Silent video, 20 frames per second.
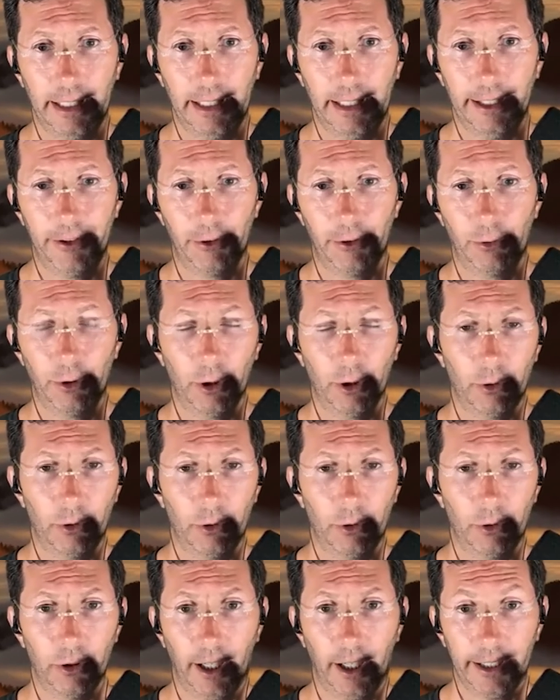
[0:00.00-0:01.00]
If you're real,
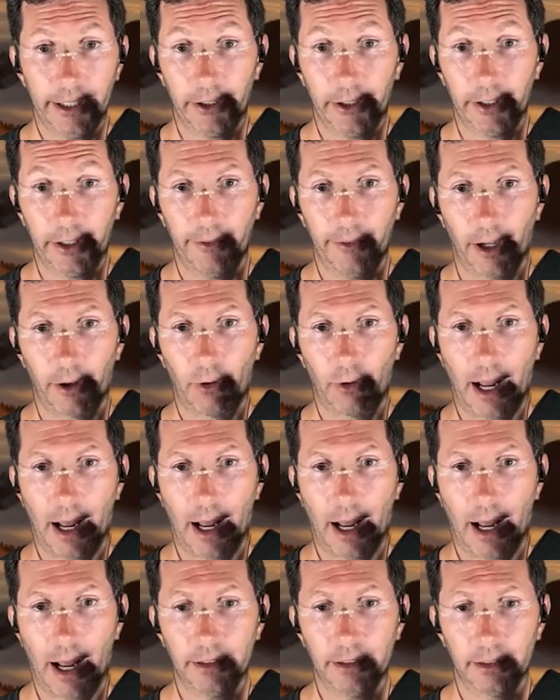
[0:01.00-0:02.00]
real young, you can live on
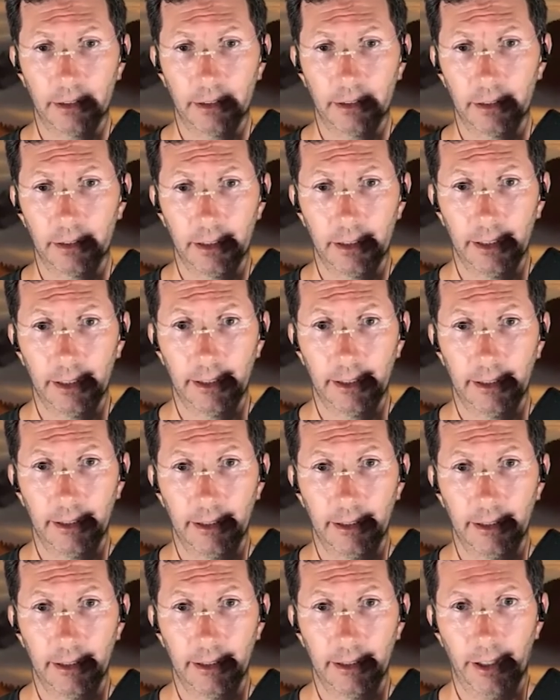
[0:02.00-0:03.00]
ramen.
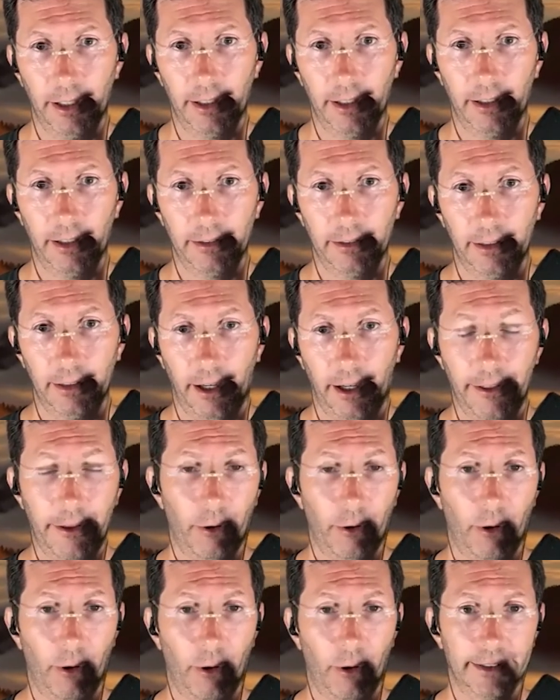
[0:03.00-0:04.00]
But
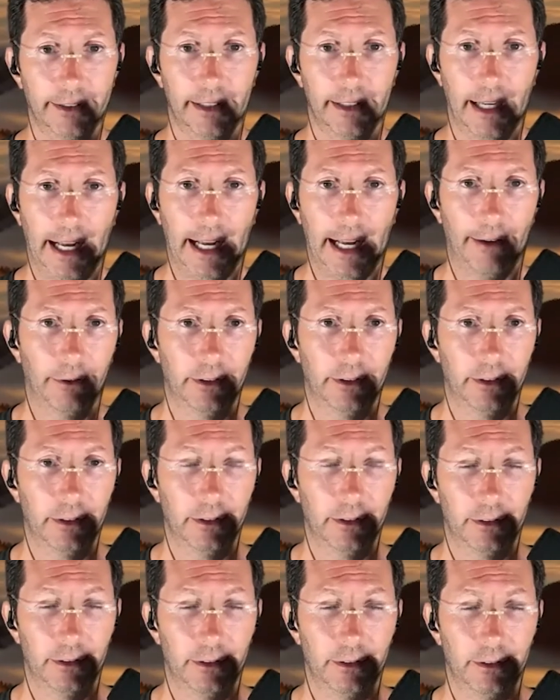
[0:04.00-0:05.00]
otherwise, I would,
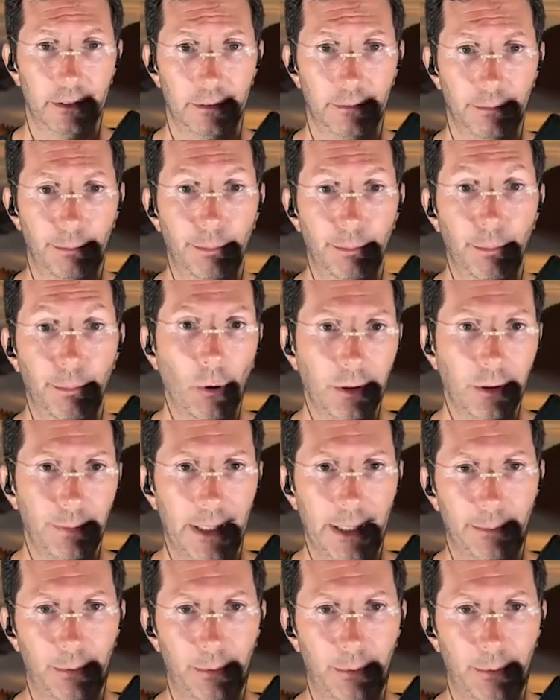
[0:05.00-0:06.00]
most
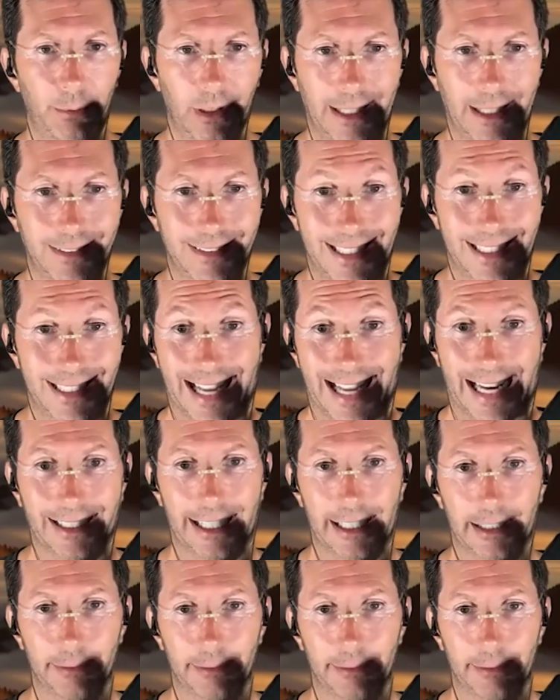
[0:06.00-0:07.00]
people, I'd say
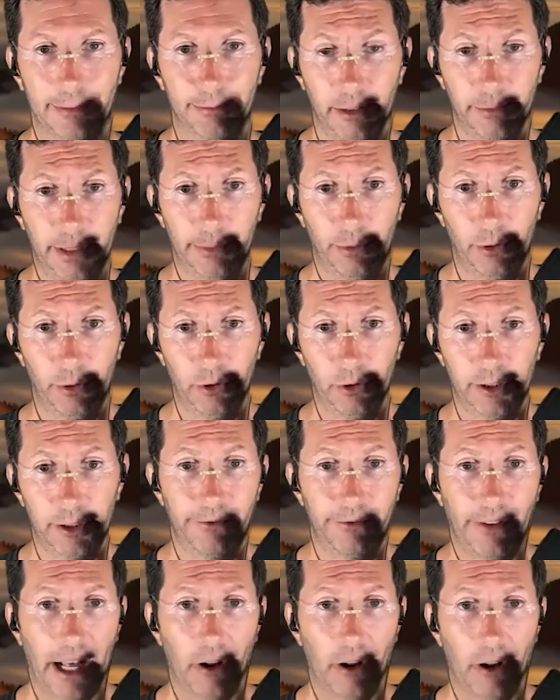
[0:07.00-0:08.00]
ninety-nine percent of people
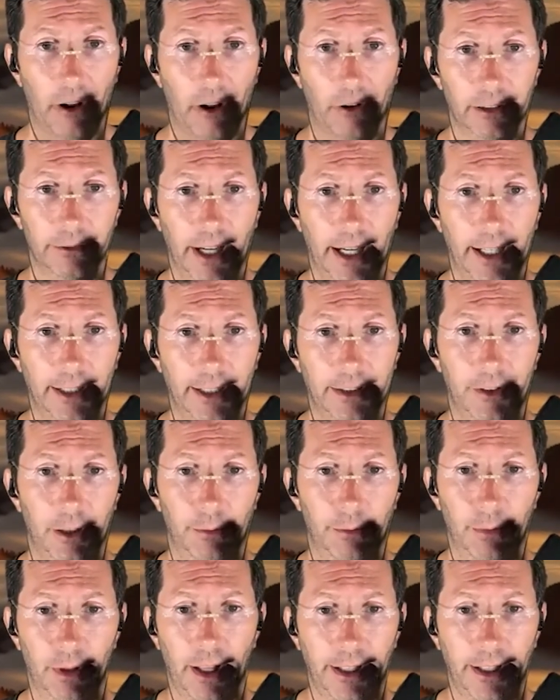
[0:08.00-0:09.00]
should follow your advice
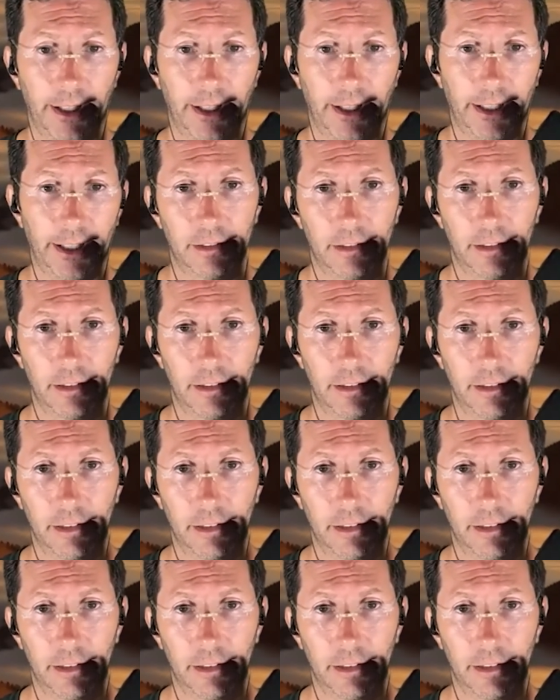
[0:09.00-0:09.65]
if you're a millennial.